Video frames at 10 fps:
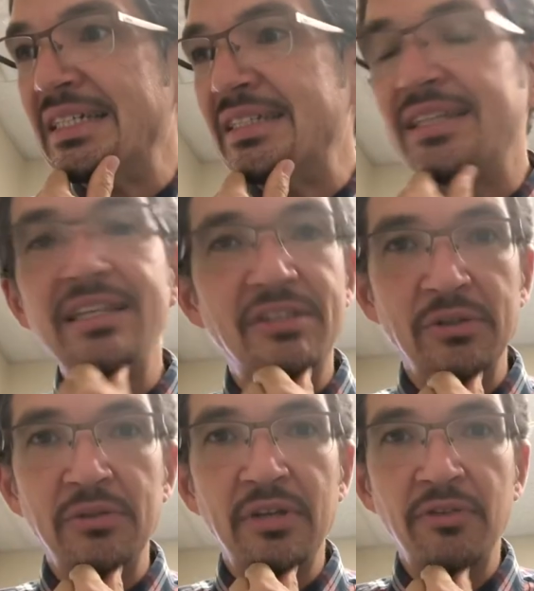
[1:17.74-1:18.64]
Stay
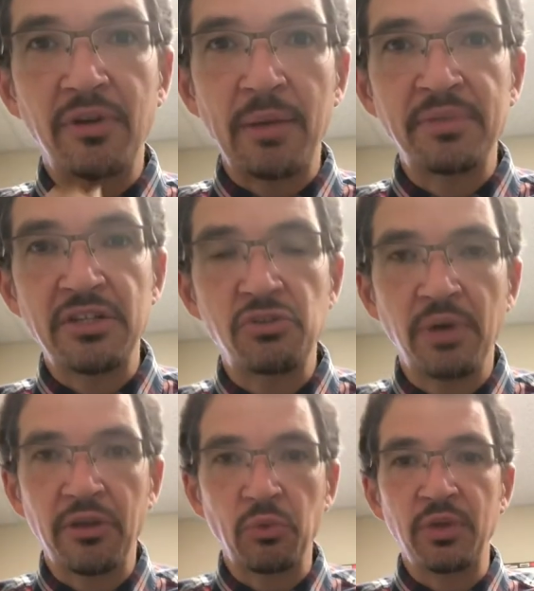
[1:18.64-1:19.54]
tuned for updates
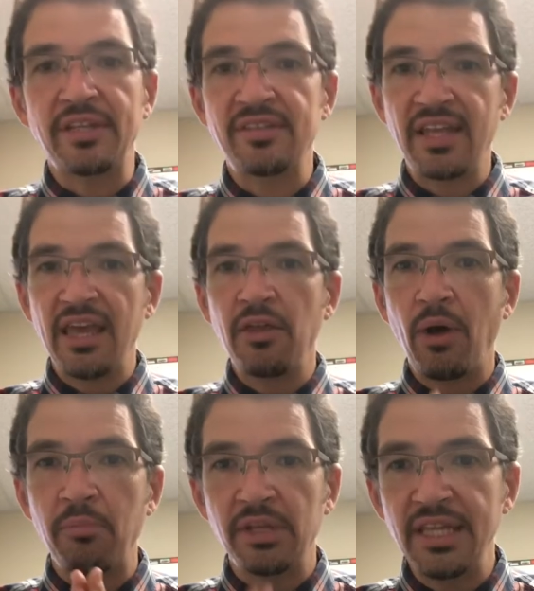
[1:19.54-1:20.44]
throughout the week. Today, though,
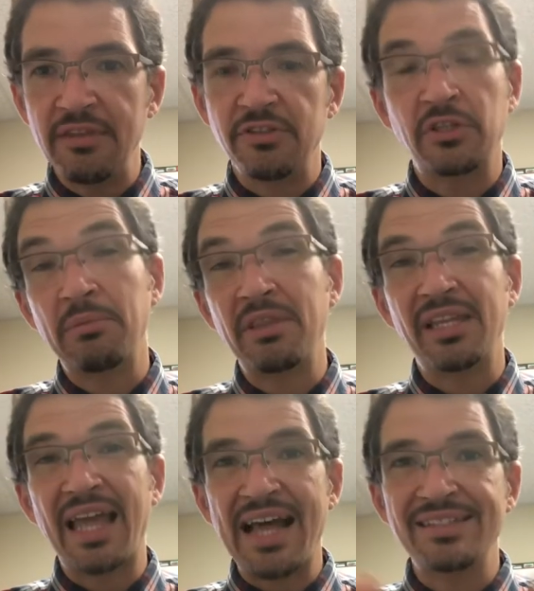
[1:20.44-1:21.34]
I believe is going to be the
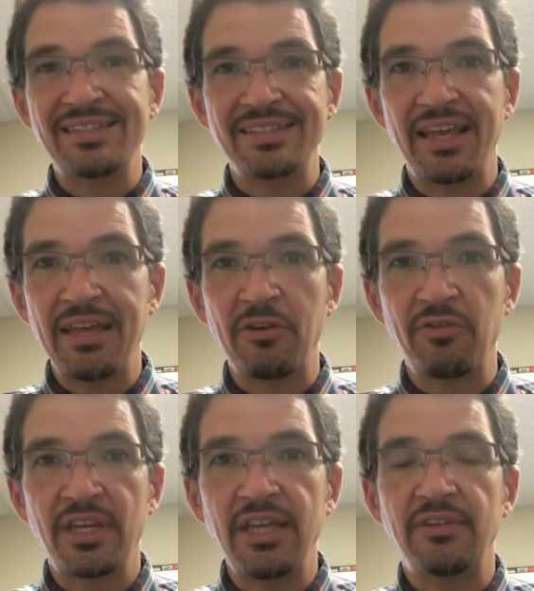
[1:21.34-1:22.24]
last day of
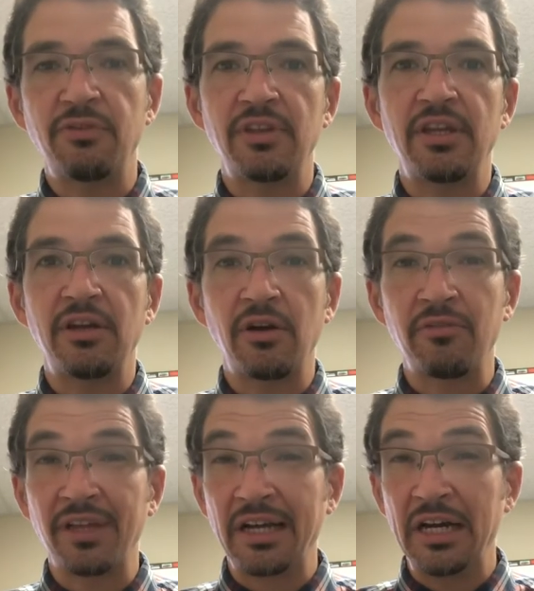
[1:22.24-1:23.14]
heat for the year of
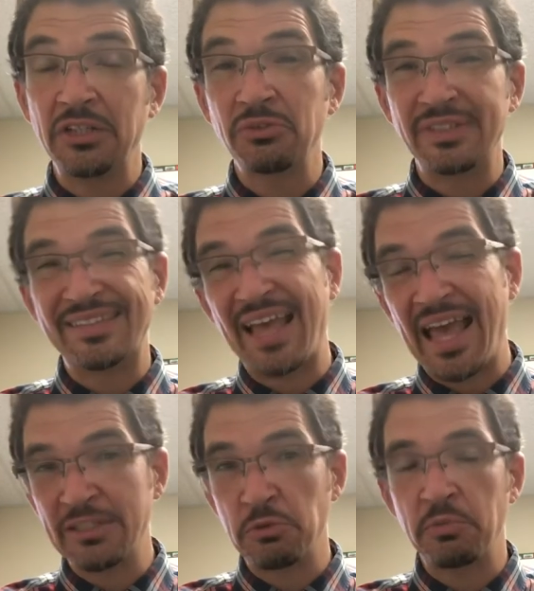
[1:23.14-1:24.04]
like
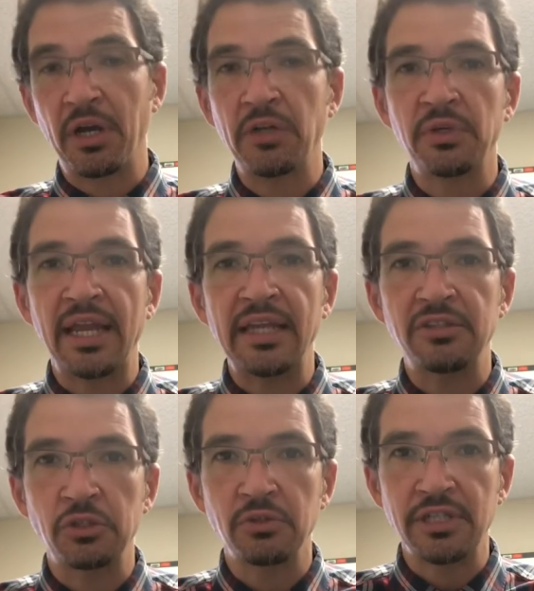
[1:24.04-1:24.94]
110. It's supposed to be
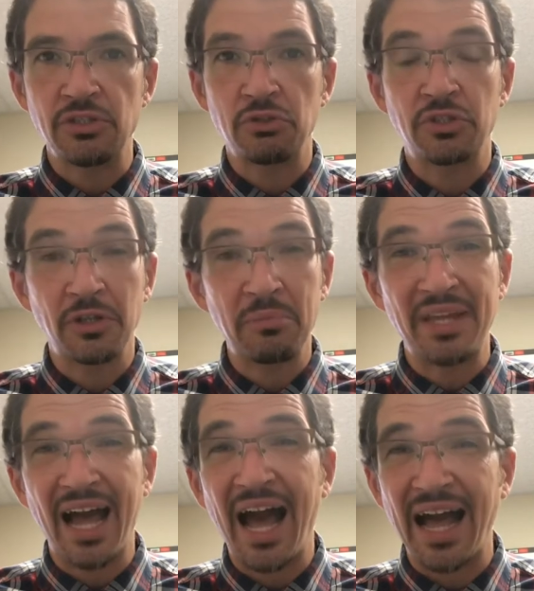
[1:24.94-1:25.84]
108 degrees, so it's going to be
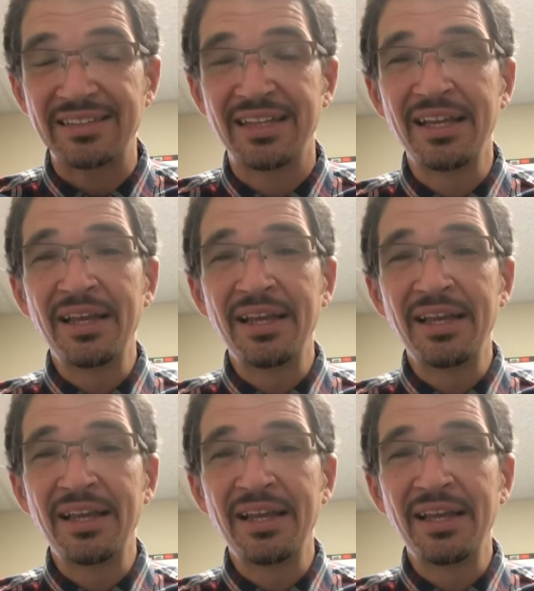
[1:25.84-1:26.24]
hot.